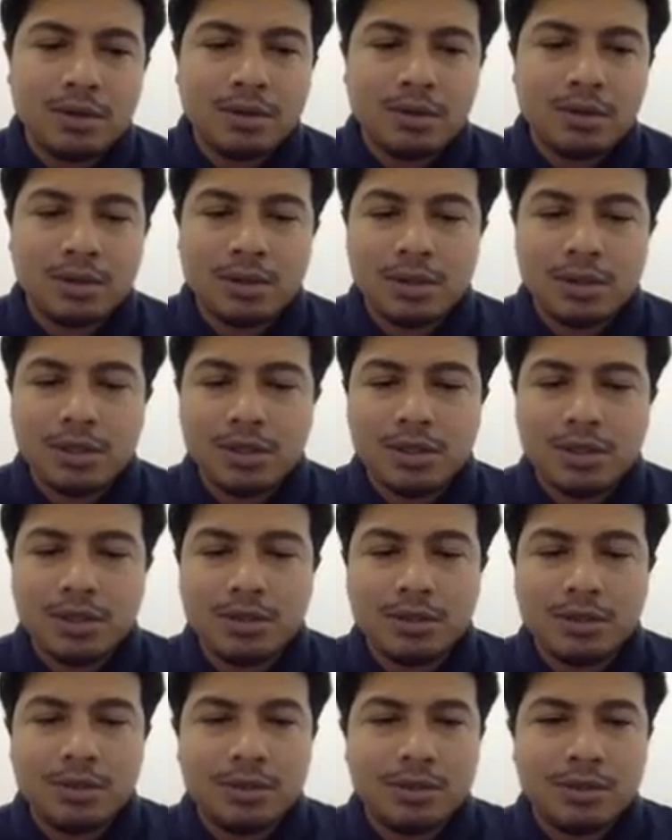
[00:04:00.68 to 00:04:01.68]

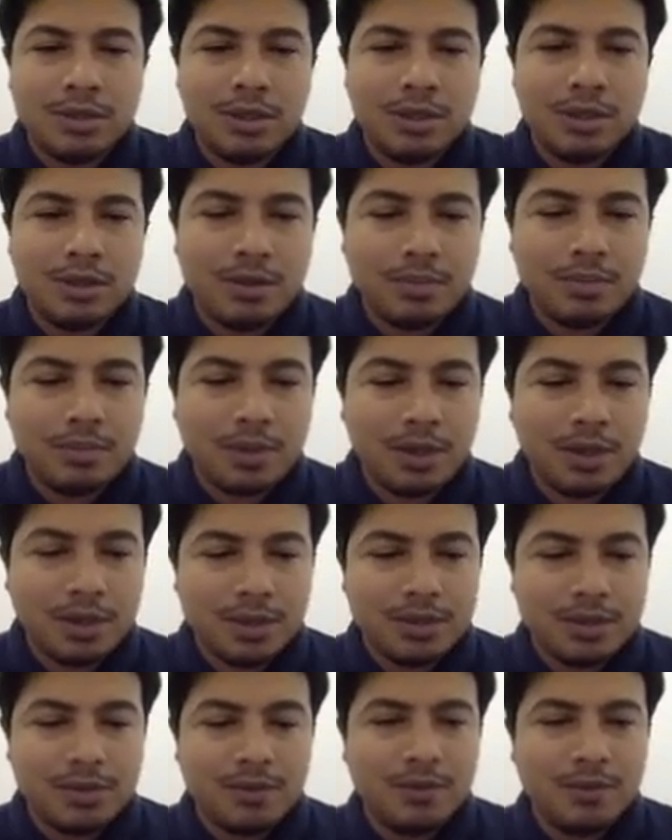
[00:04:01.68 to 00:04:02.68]
conditionals in the
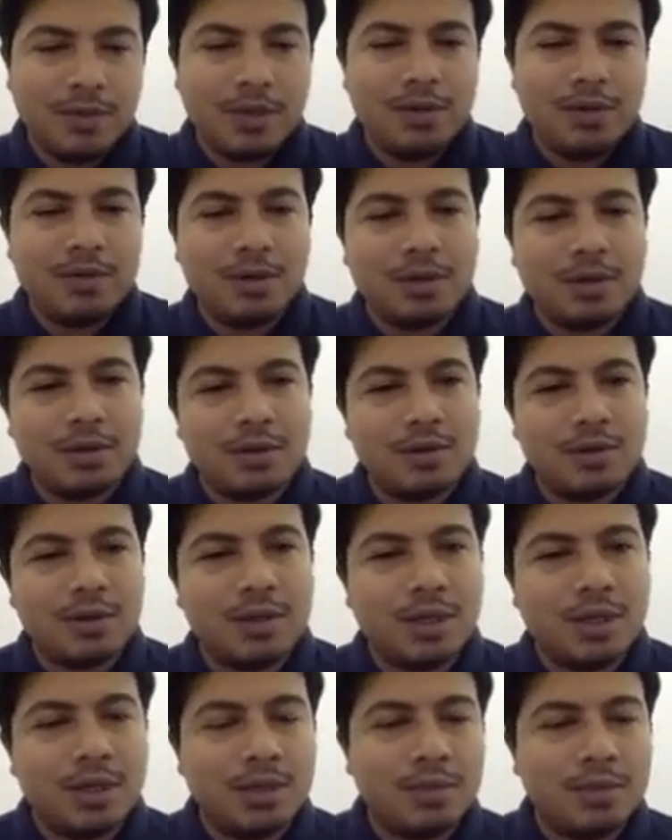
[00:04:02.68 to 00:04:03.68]
past when you are
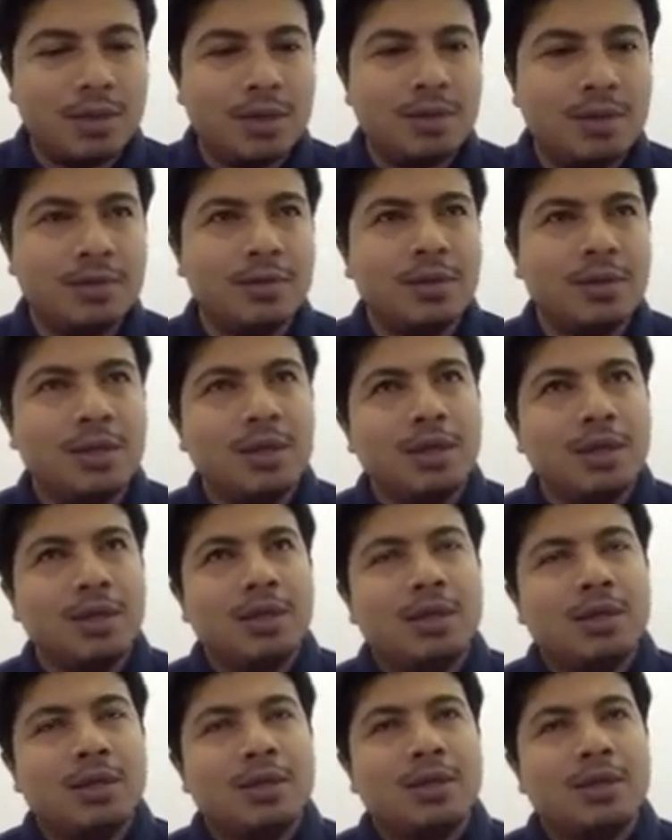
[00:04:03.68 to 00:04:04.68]
talking about
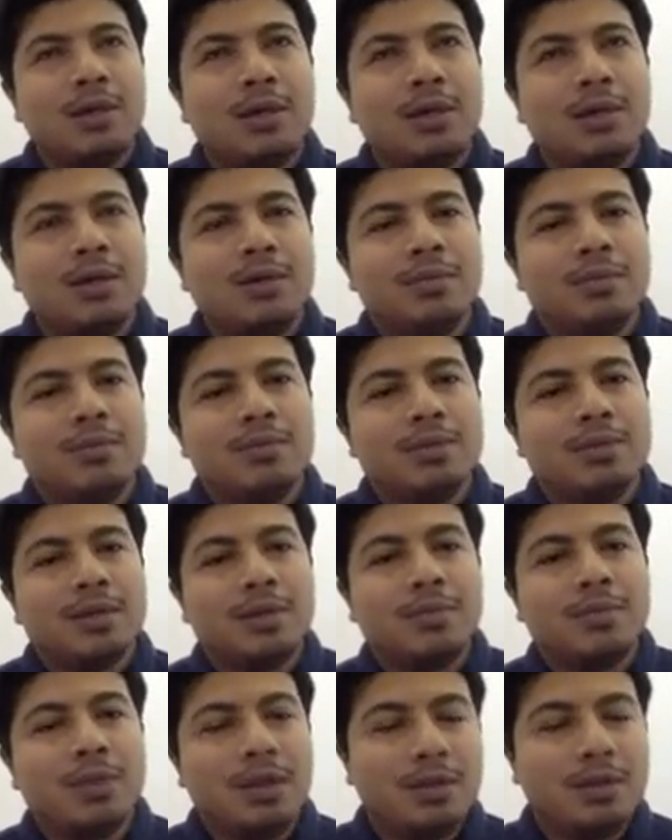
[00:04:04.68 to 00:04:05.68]

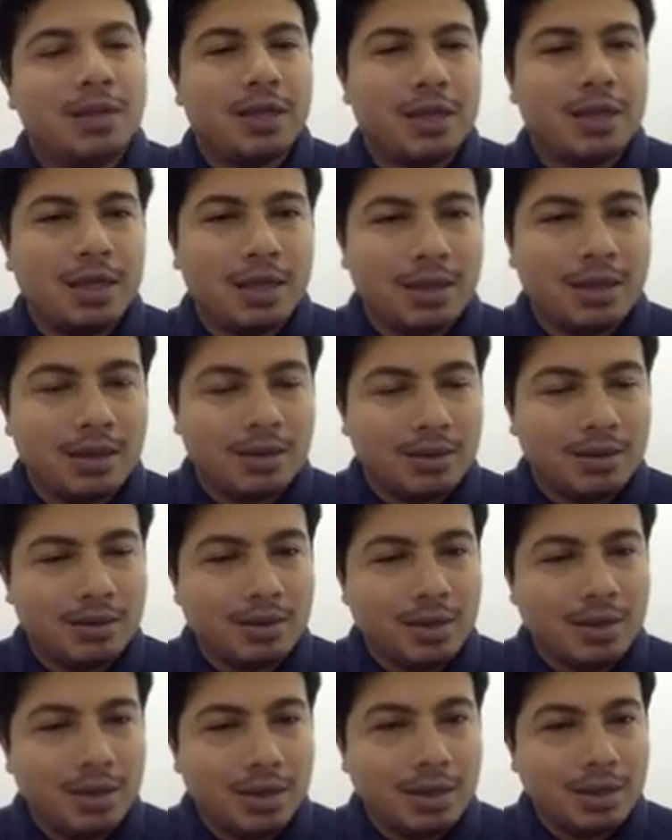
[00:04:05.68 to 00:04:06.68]
something that
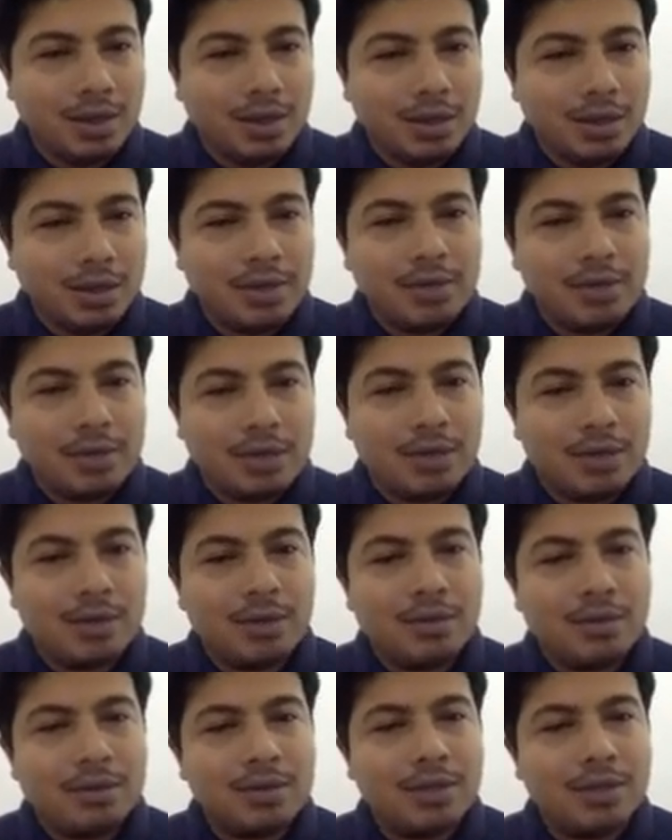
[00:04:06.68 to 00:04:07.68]

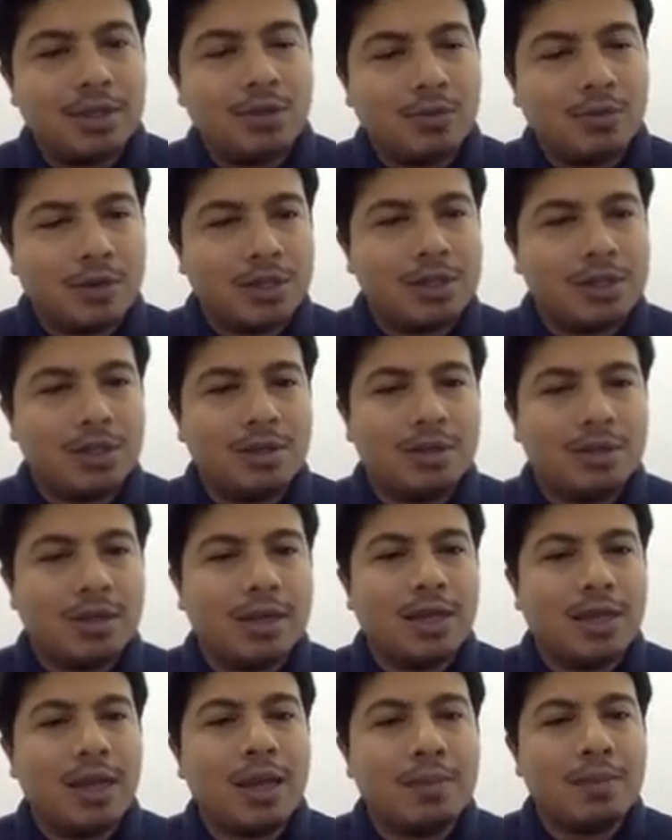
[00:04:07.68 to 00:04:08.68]
unreal situation
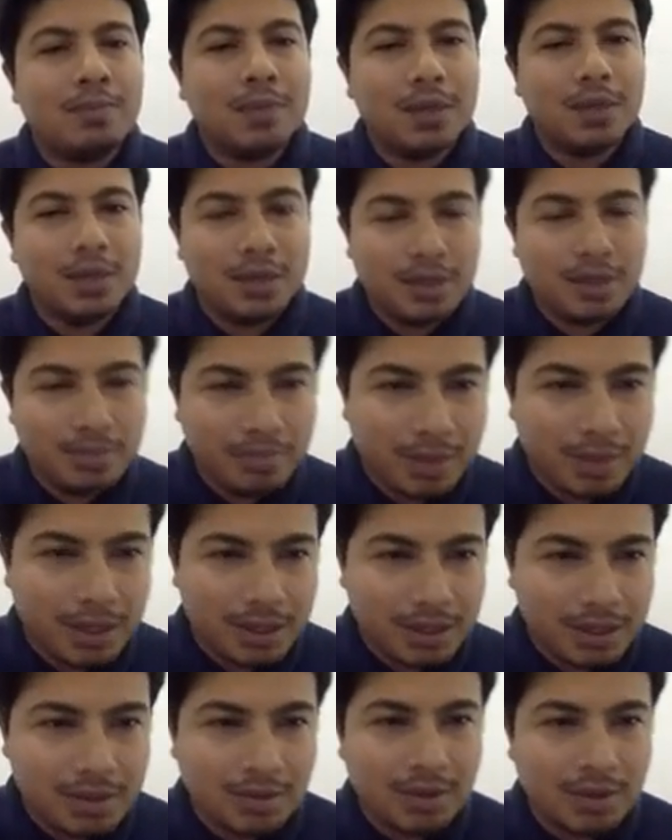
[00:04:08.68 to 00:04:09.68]
that happened in the
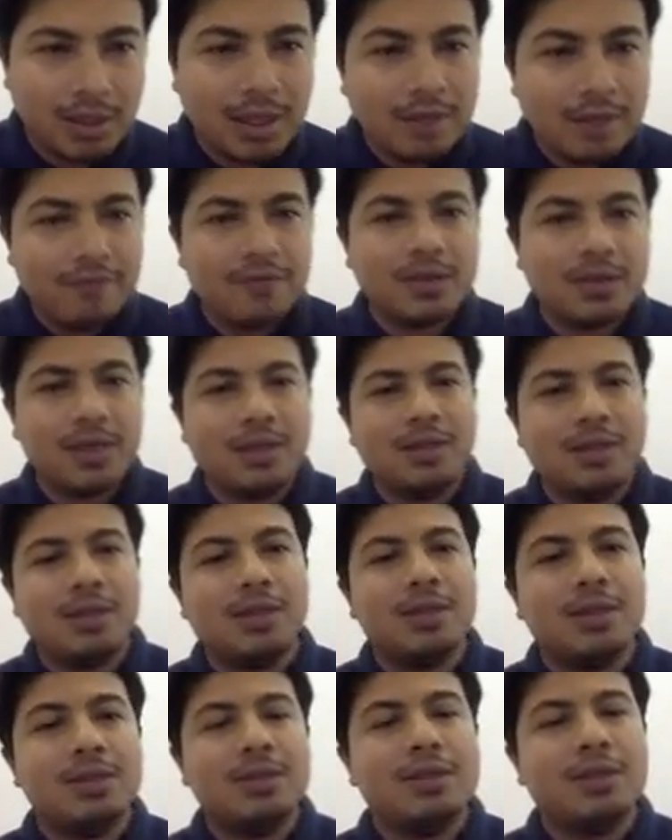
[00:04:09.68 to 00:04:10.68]
past. So if
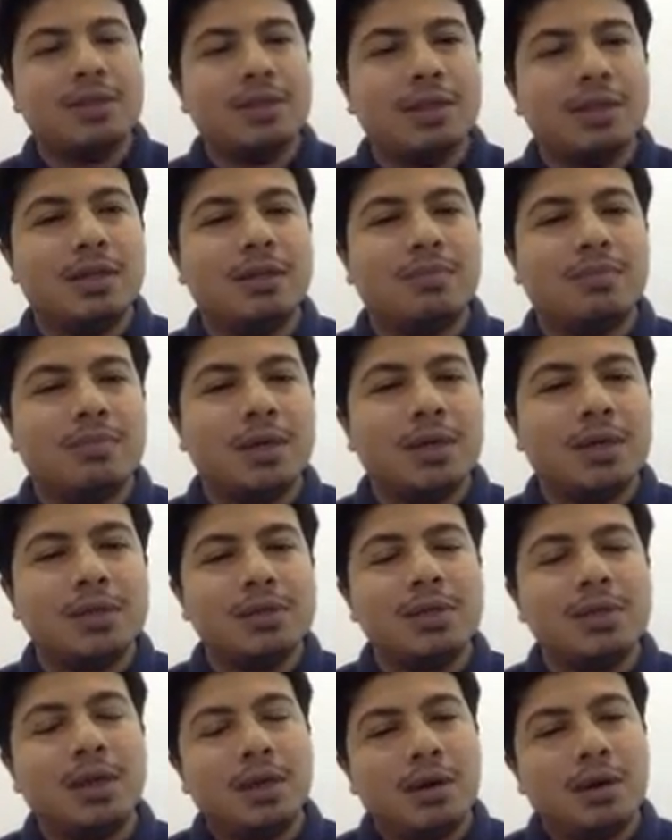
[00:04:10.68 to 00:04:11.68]
sentence in the
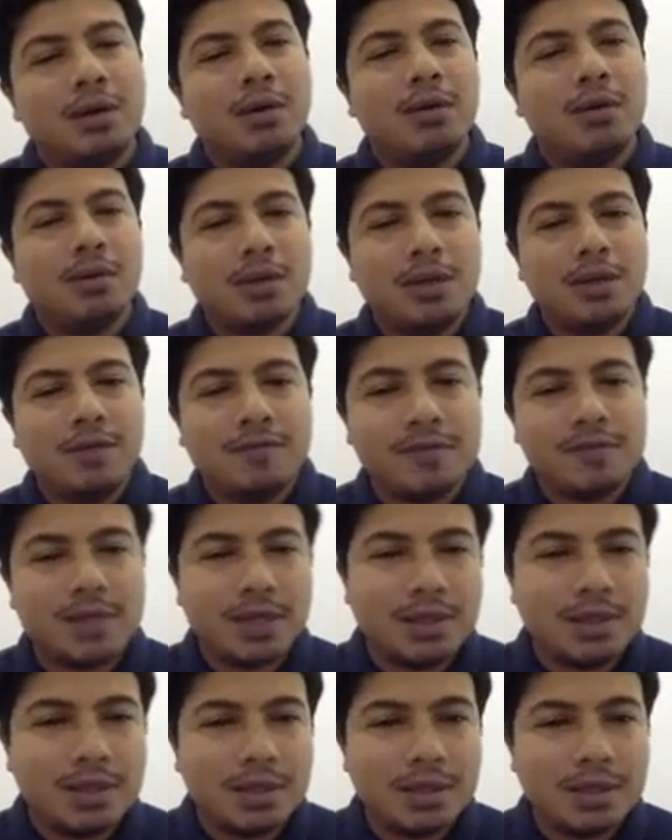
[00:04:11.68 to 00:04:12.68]
past or if
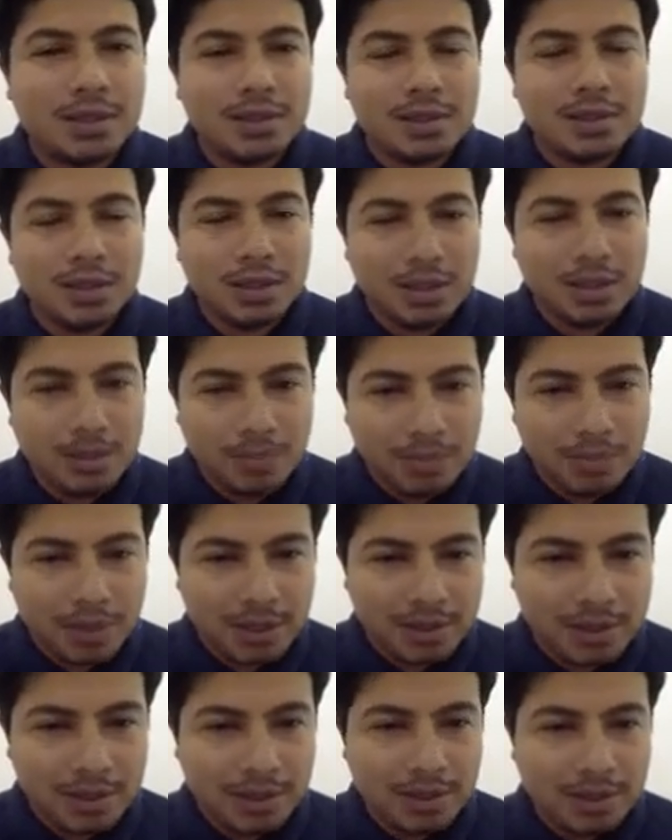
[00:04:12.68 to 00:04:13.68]
sentence in the
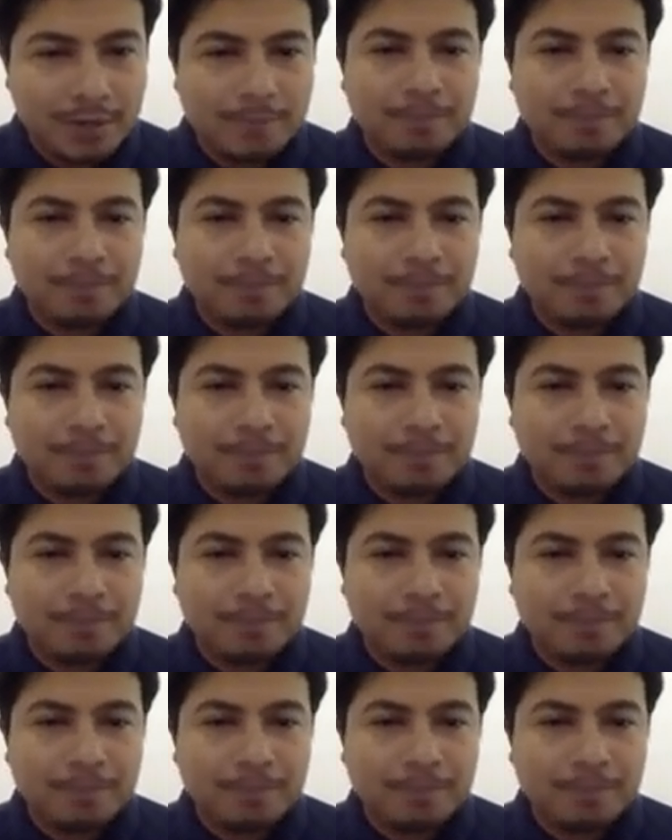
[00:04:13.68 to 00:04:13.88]
present.